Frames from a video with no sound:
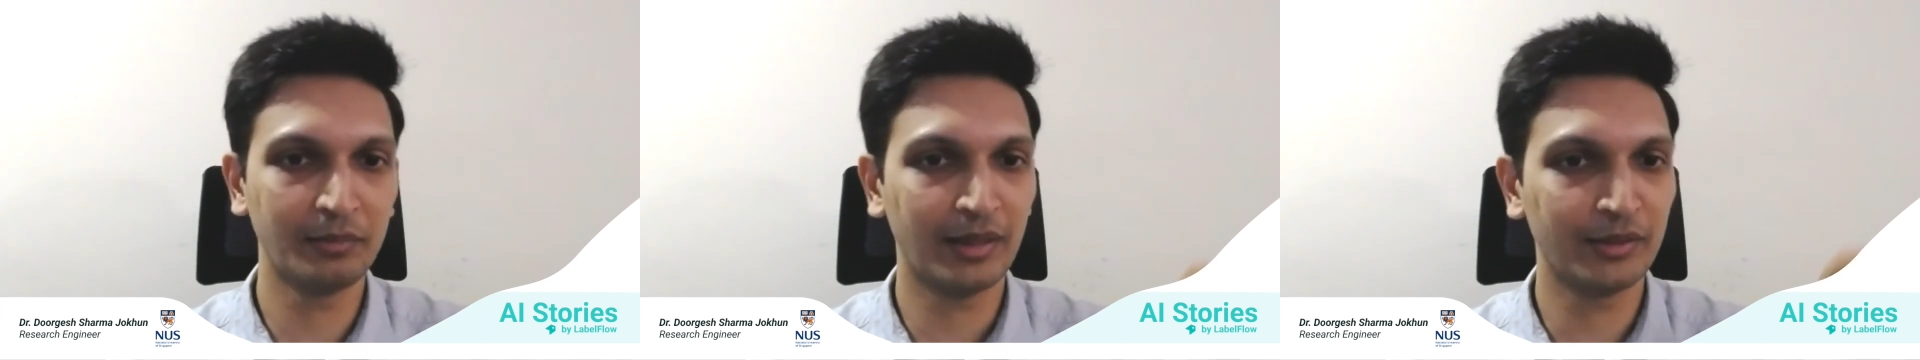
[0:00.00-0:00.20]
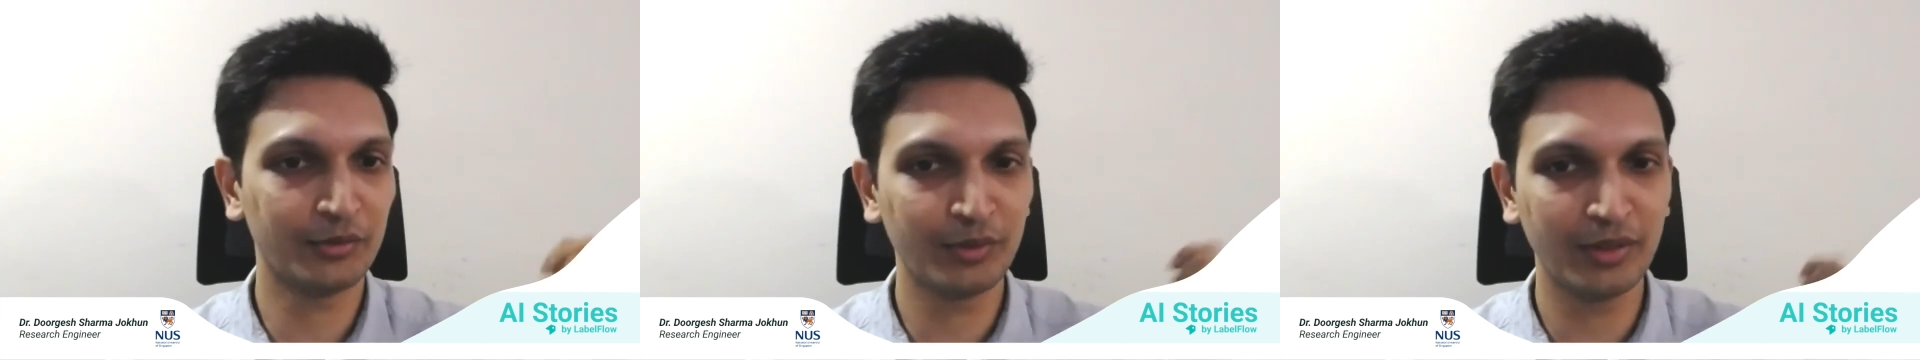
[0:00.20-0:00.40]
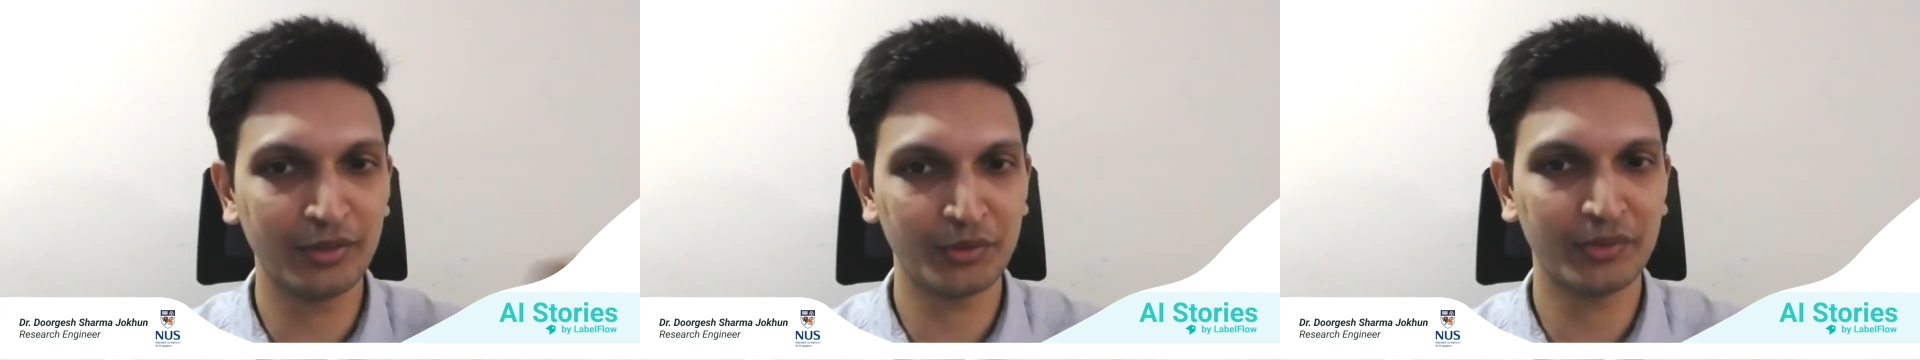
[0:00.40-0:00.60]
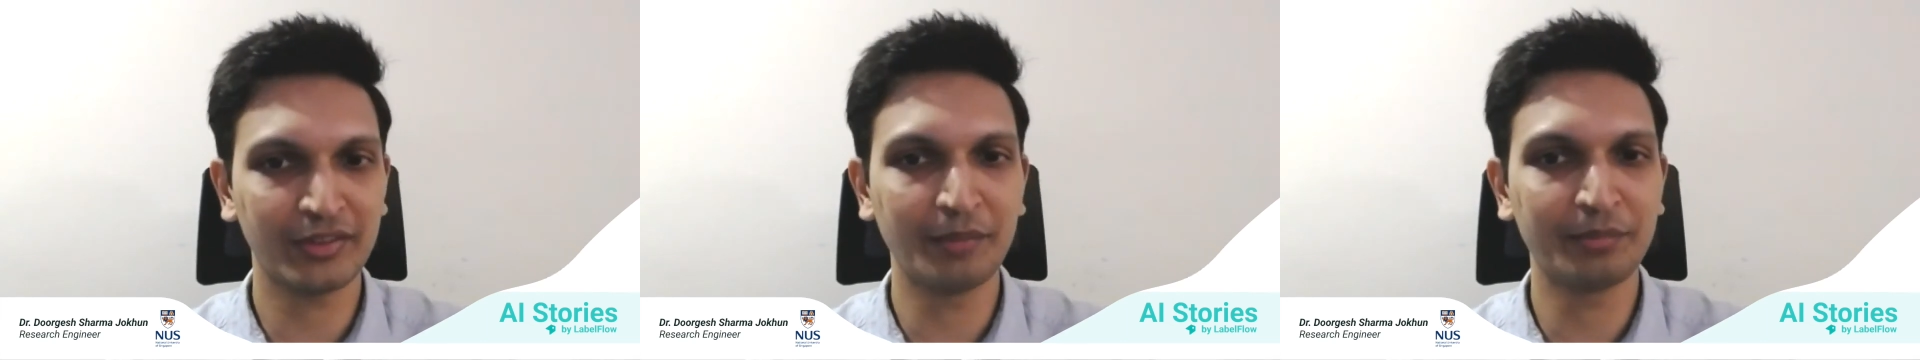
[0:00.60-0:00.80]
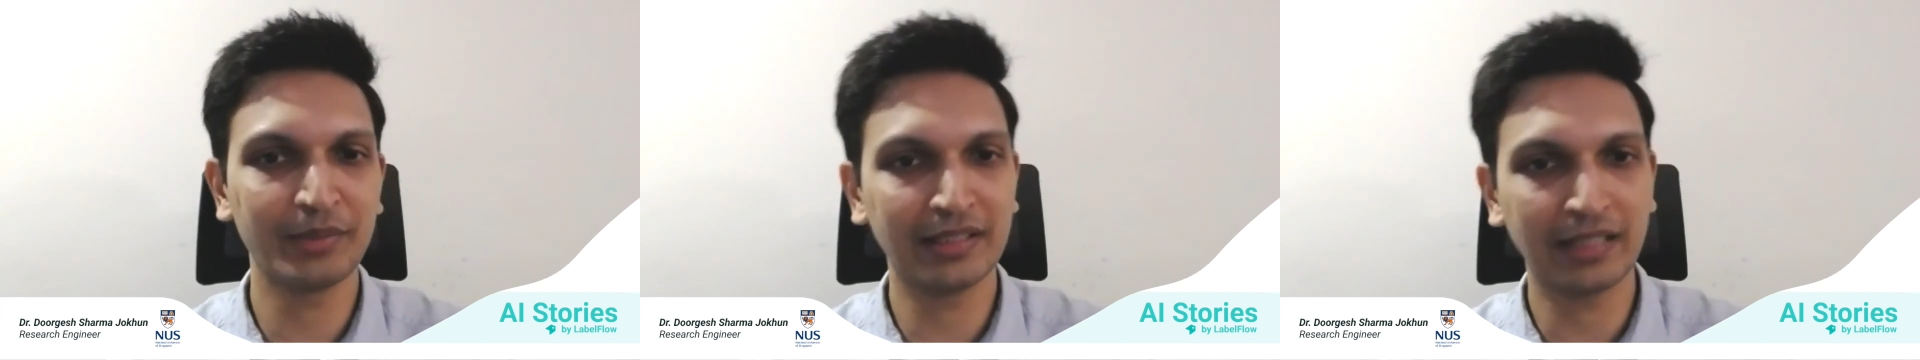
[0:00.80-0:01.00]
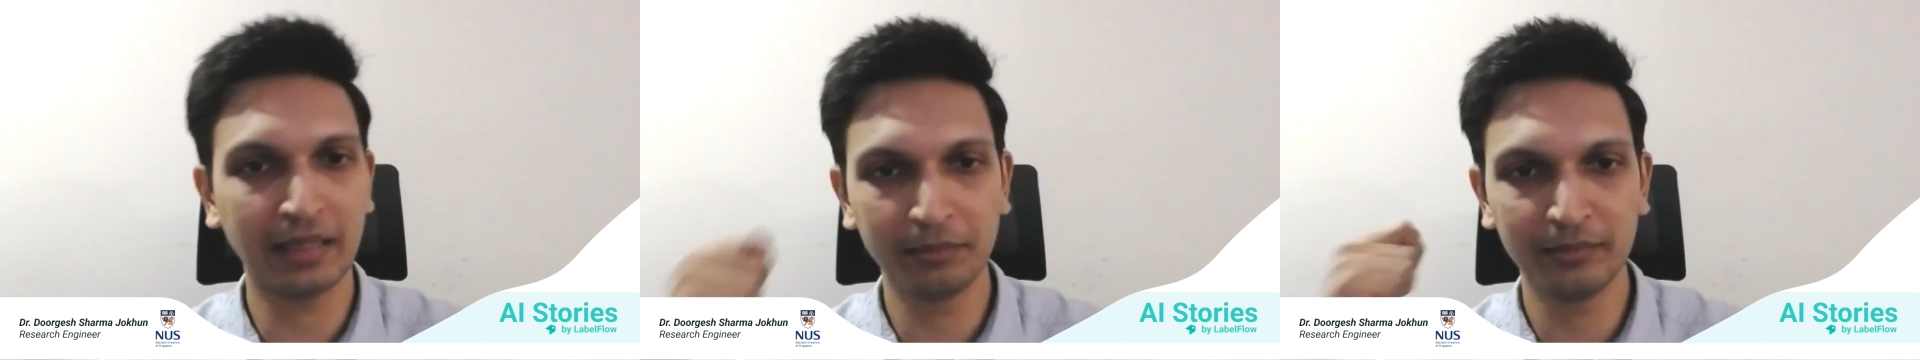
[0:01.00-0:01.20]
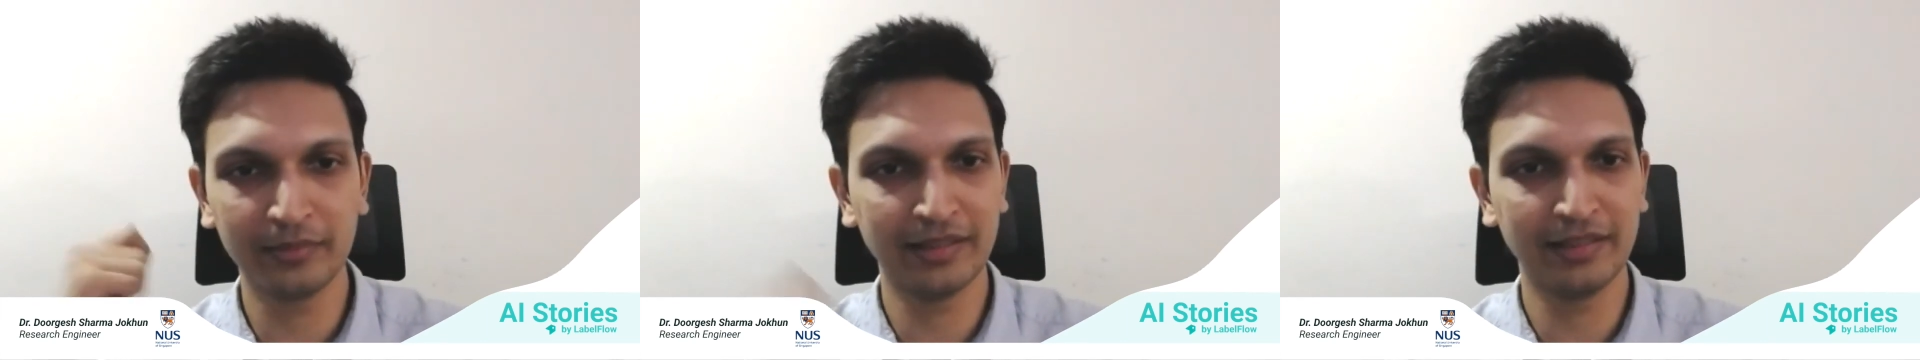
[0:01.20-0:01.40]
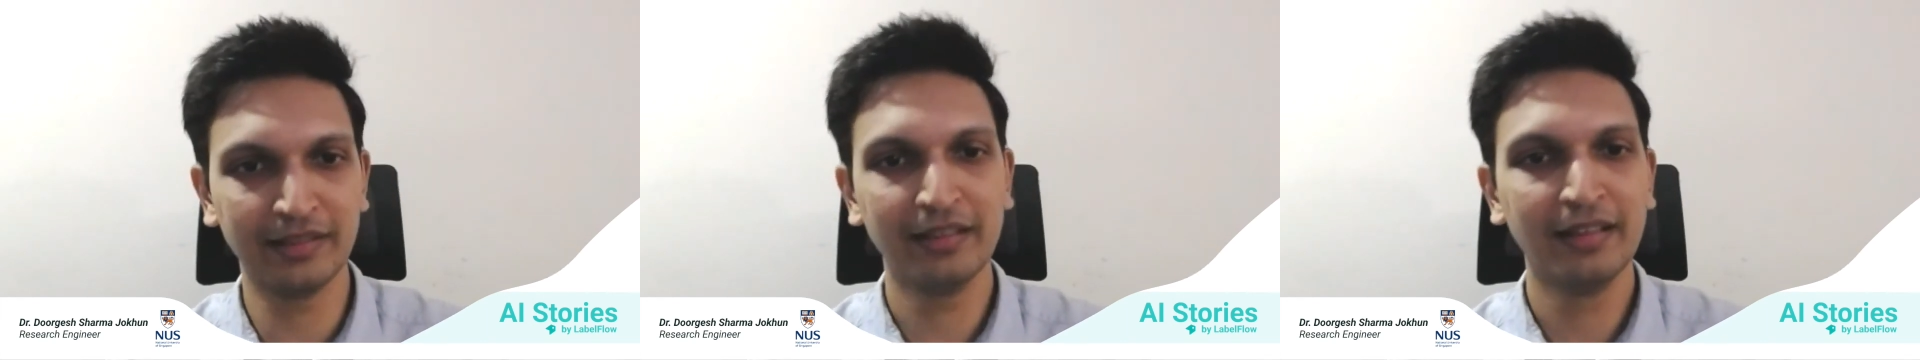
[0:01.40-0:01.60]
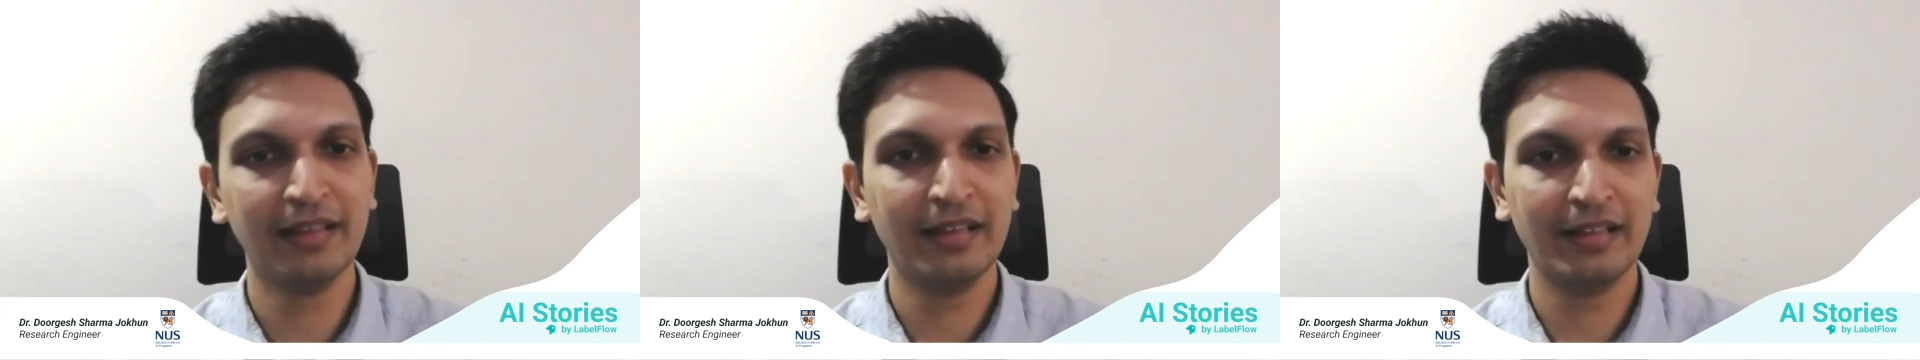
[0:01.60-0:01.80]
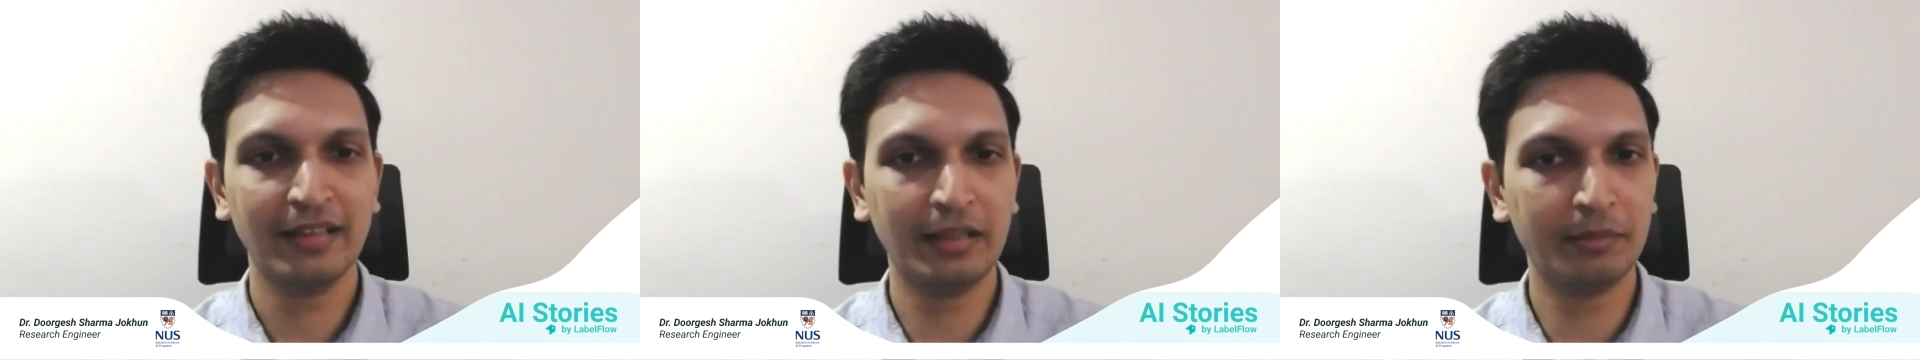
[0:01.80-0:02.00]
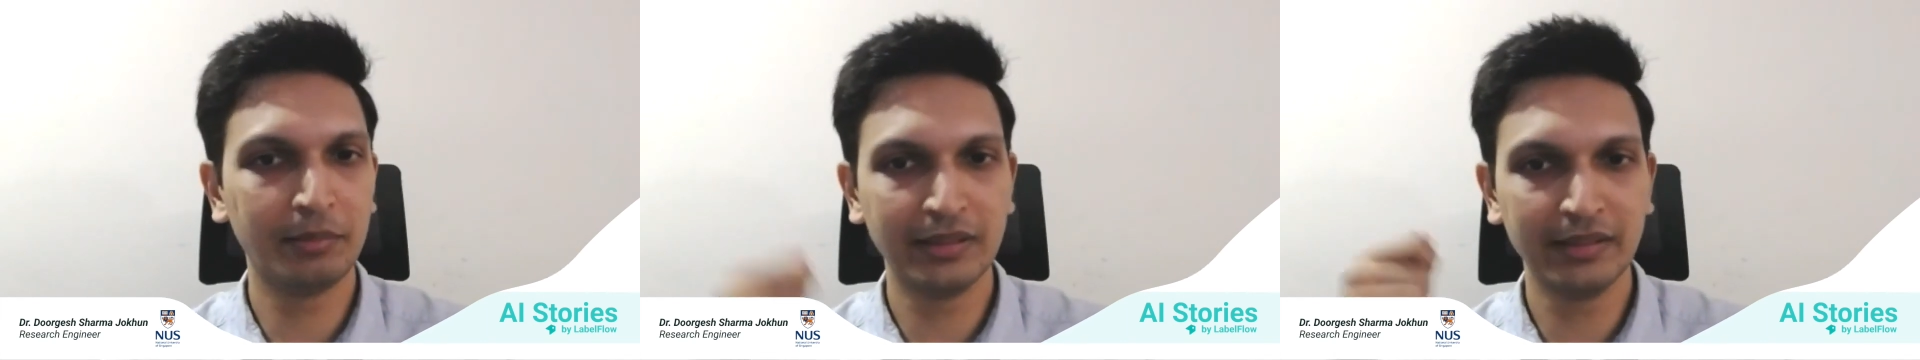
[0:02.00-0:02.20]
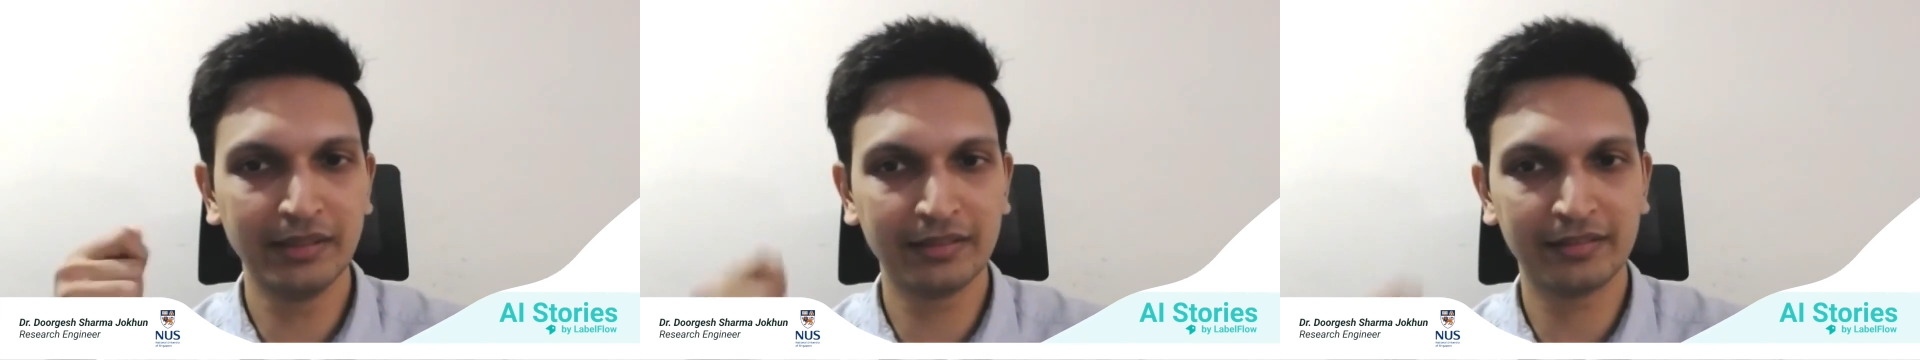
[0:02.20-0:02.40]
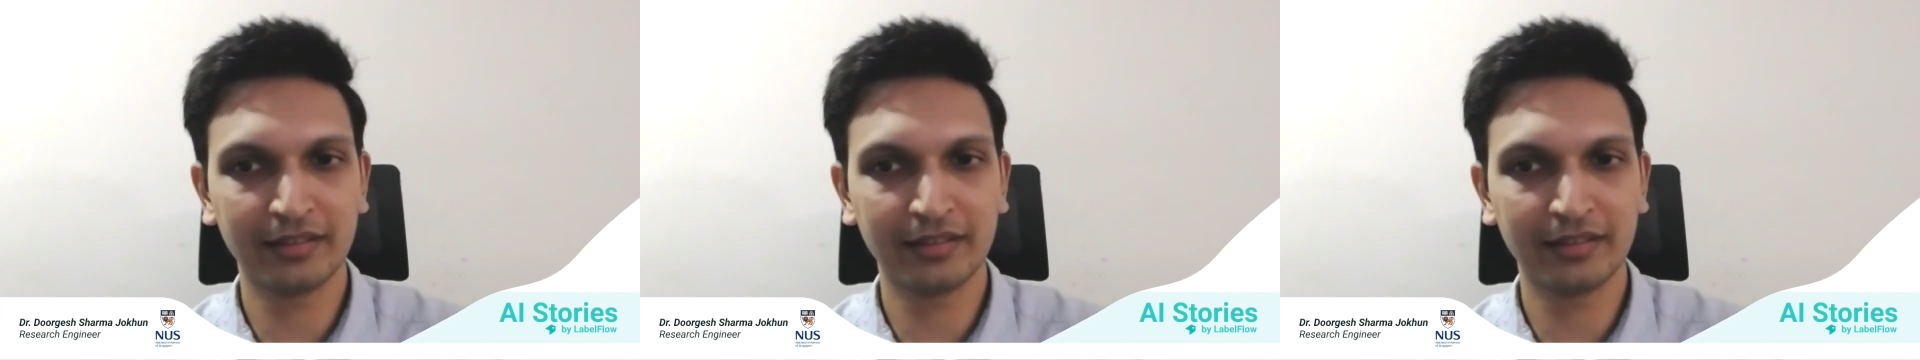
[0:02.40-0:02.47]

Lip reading: as soon as your sample comes, they label it,